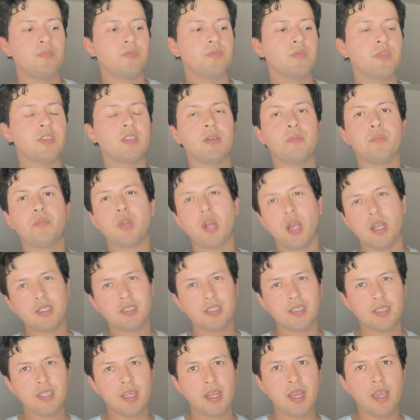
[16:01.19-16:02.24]
some
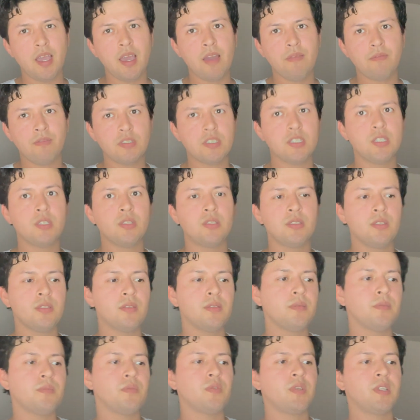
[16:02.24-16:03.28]
projects that I have for
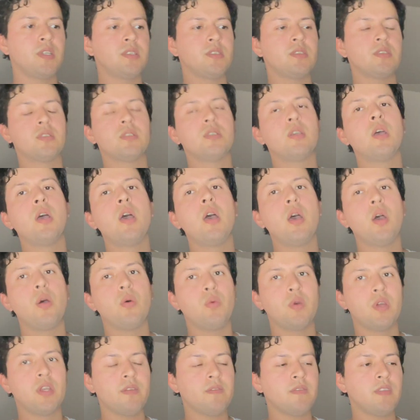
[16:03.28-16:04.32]
YouTube, which
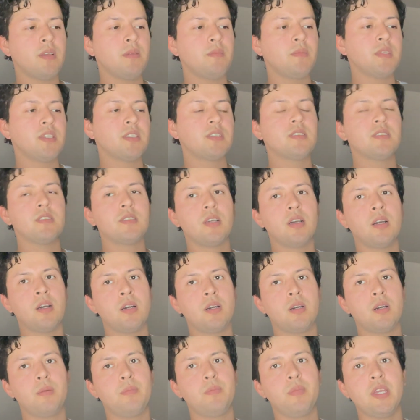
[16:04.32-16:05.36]
one of them is
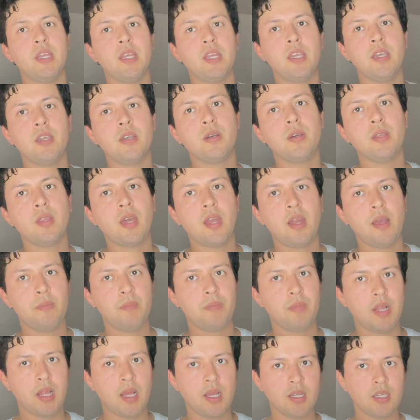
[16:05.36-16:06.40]
a video that I'm
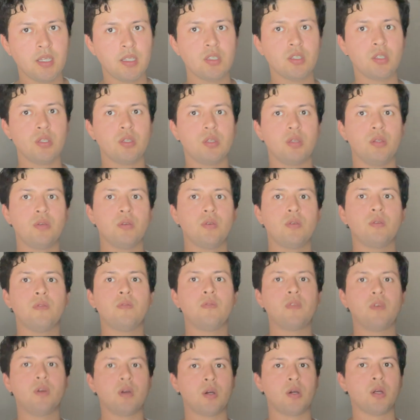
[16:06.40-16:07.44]
planning to do
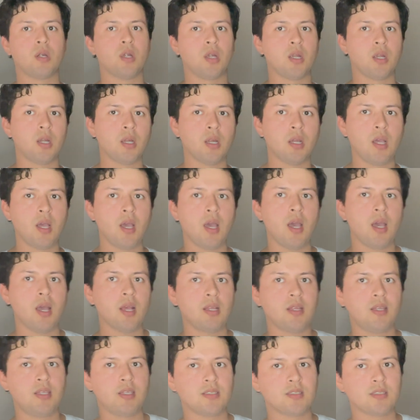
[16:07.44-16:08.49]
for
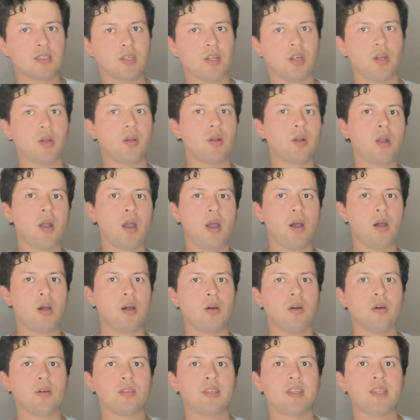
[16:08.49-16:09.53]
this girl
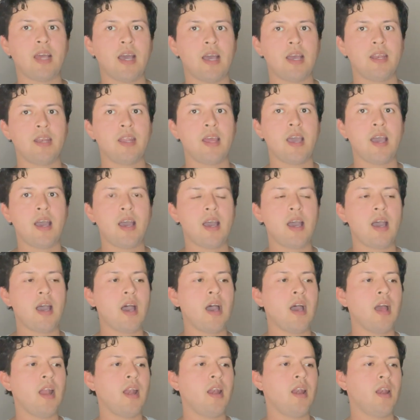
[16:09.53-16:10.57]
called Dana
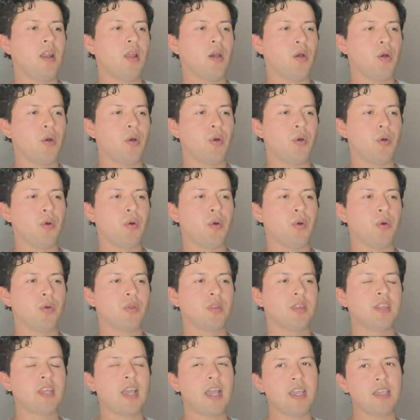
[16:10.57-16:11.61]

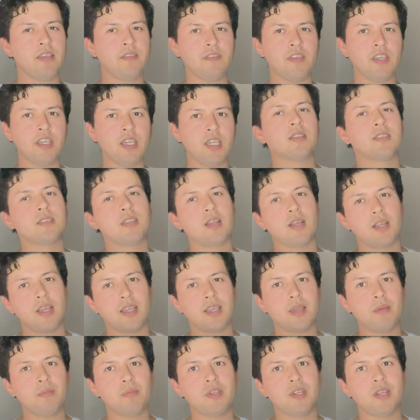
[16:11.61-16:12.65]
Alodaivi. Sorry, I
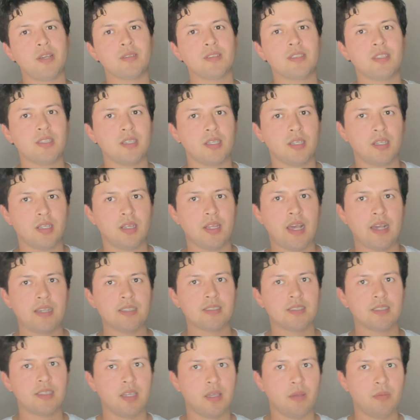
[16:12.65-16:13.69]
can't pronounce the
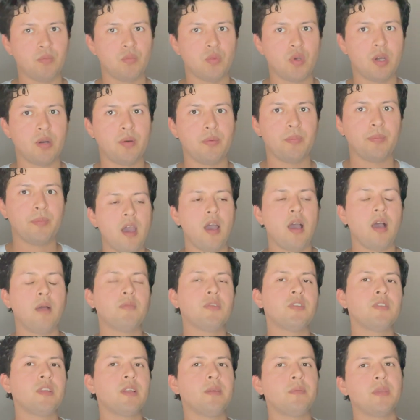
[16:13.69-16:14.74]
last name well. But I'm
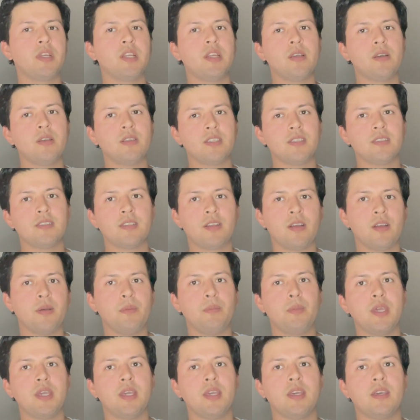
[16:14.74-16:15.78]
doing a video on this girl
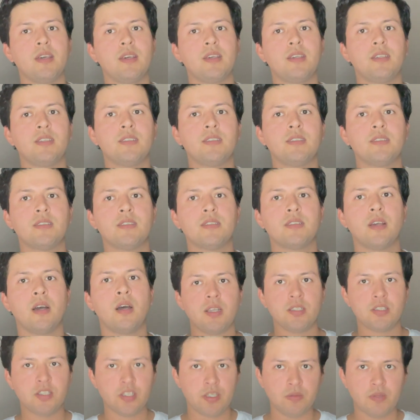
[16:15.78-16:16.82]
because
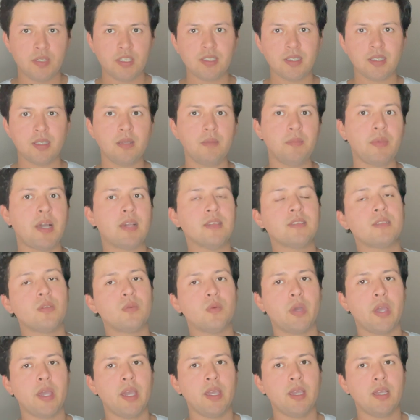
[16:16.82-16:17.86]
she recently passed
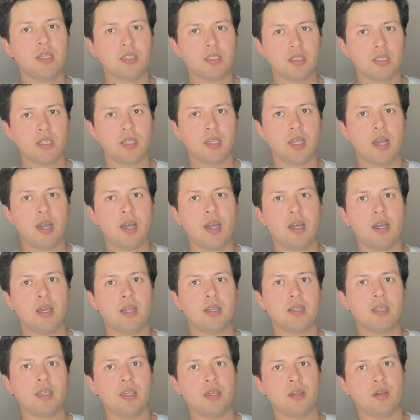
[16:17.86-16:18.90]
away and she got
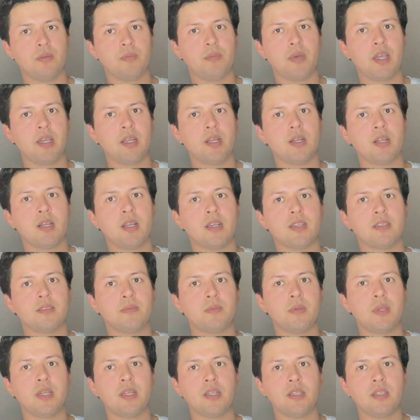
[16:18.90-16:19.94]
killed by her
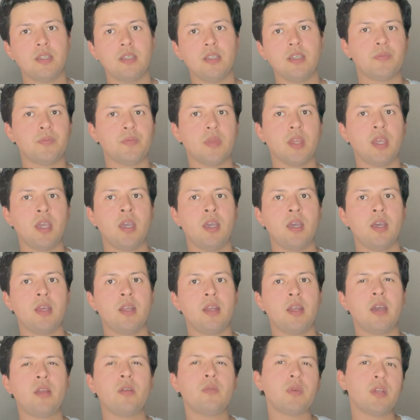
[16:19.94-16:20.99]
husband. And
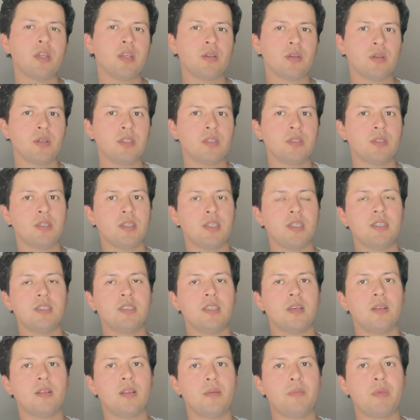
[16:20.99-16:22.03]
I don't want to go into
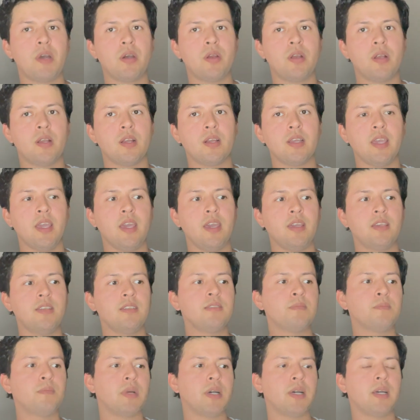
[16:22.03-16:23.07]
detail about her case,
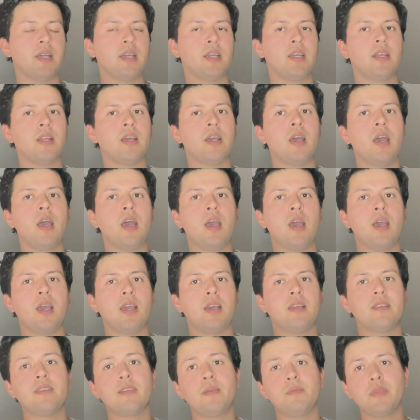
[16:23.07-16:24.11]
but
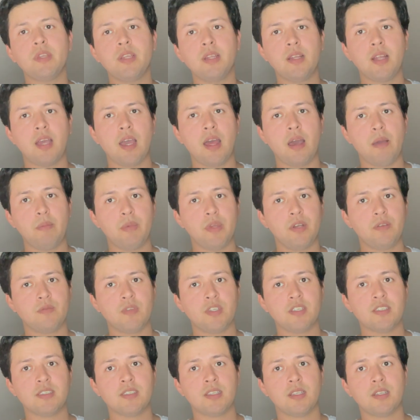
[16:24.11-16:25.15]
it's something that happened
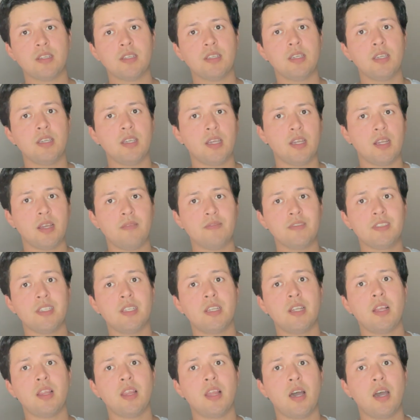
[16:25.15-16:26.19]
recently, and I've seen
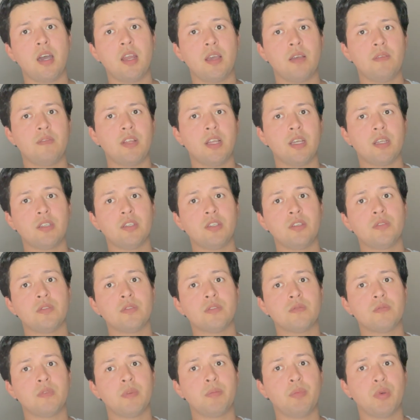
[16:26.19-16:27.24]
a lot of like
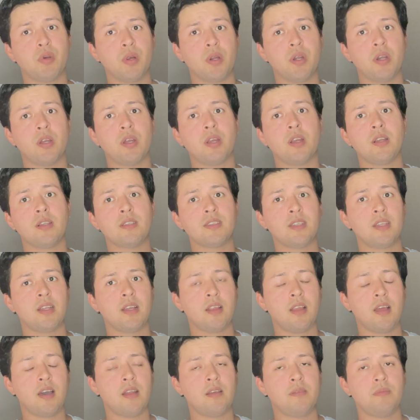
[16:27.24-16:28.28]
news reporters and a
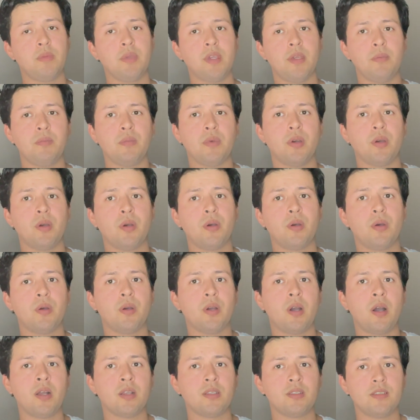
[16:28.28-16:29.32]
lot of people
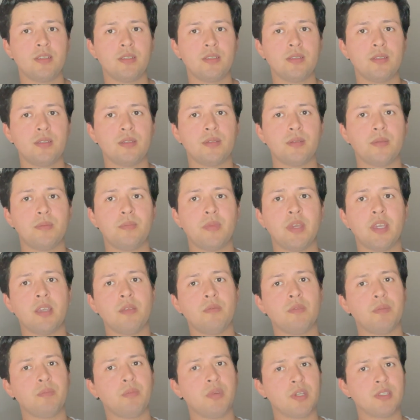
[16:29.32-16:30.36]
on YouTube making
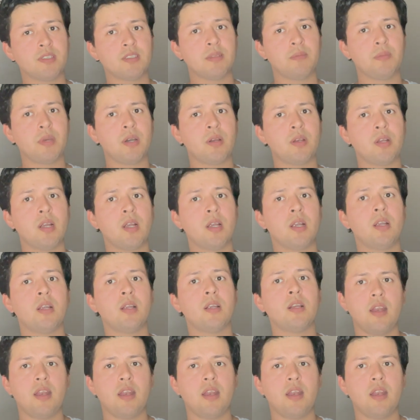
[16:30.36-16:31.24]
reports about her.